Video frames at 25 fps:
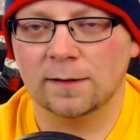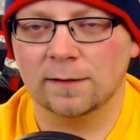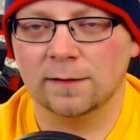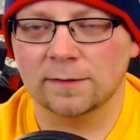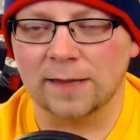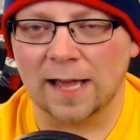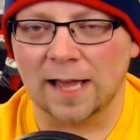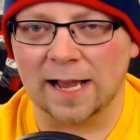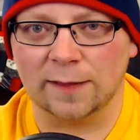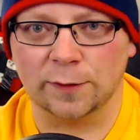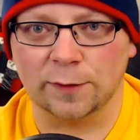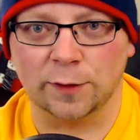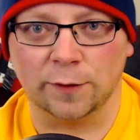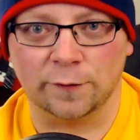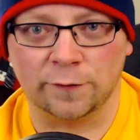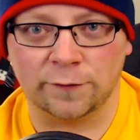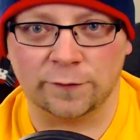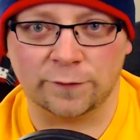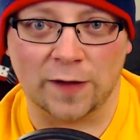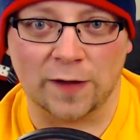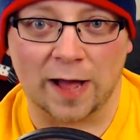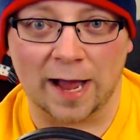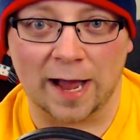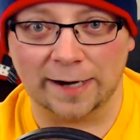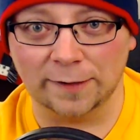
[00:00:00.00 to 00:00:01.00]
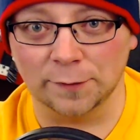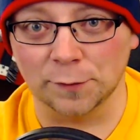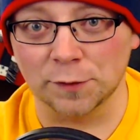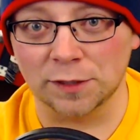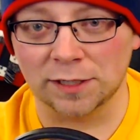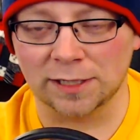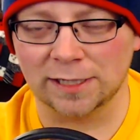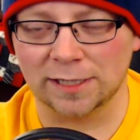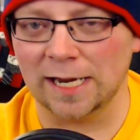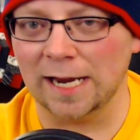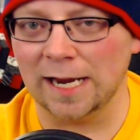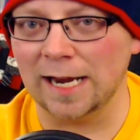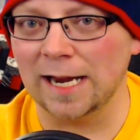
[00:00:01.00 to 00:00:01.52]
like the final
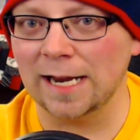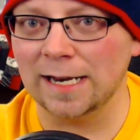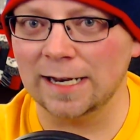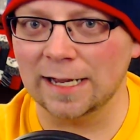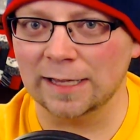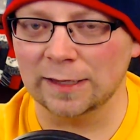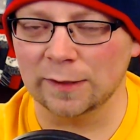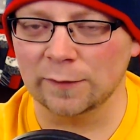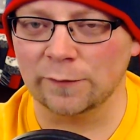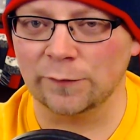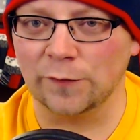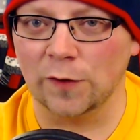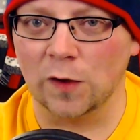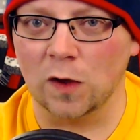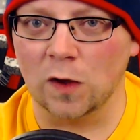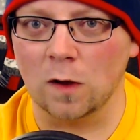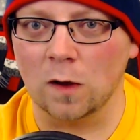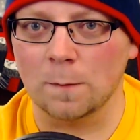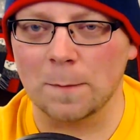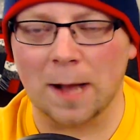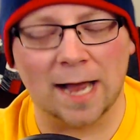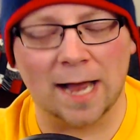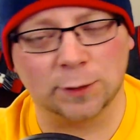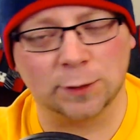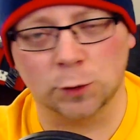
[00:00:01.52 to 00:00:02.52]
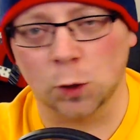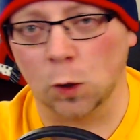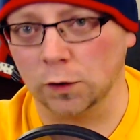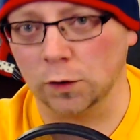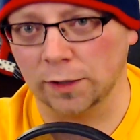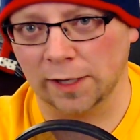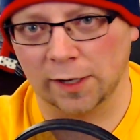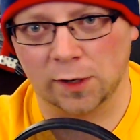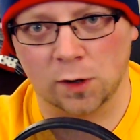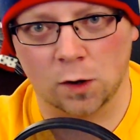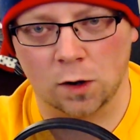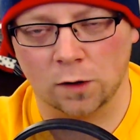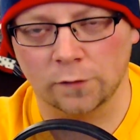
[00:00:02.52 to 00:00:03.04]
scene in the film, I
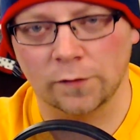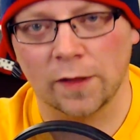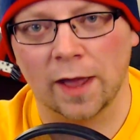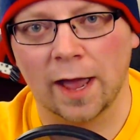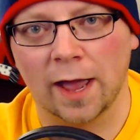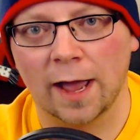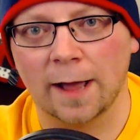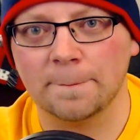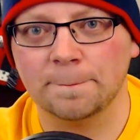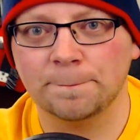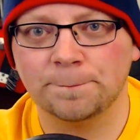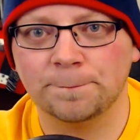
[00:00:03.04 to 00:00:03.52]
totally called that.